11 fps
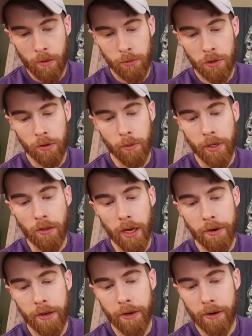I'm sure they'll be
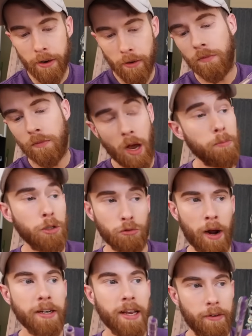glad to hear it. I'm just
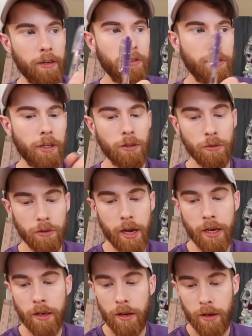writing down everything you
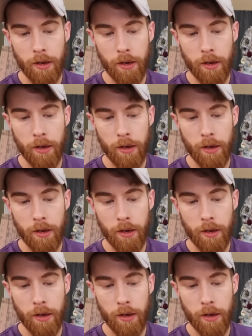say.